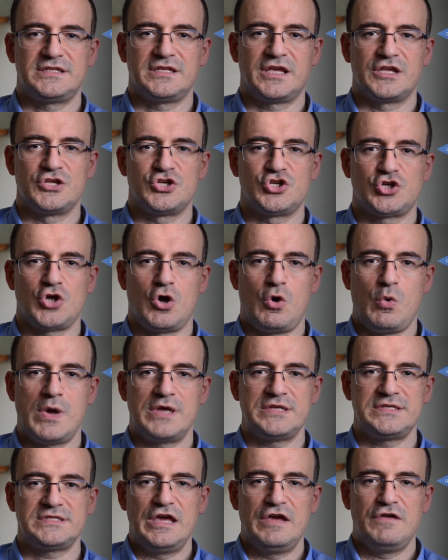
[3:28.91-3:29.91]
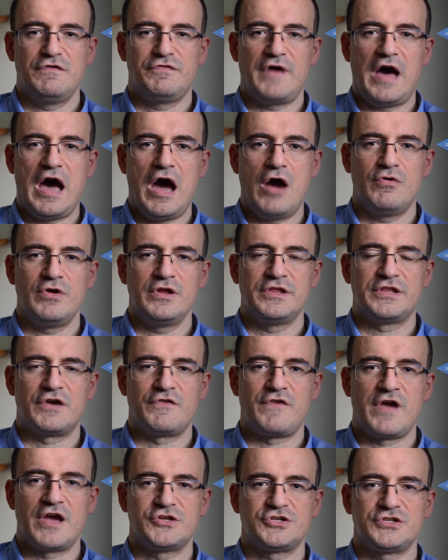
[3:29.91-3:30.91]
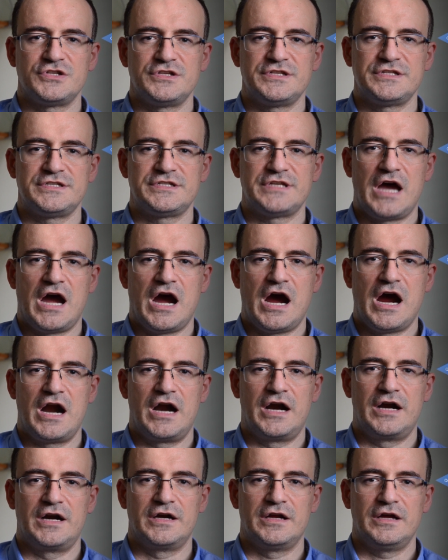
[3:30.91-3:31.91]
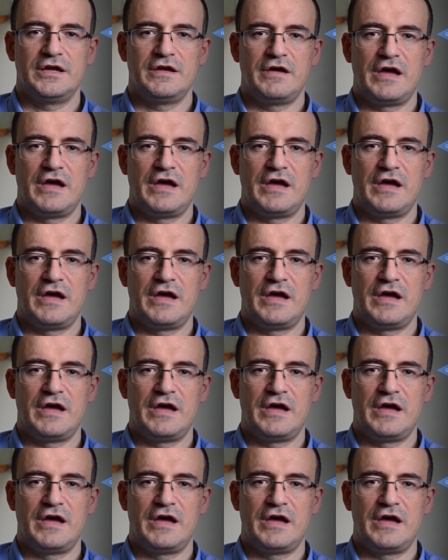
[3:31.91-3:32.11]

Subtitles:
can show us if our interventions are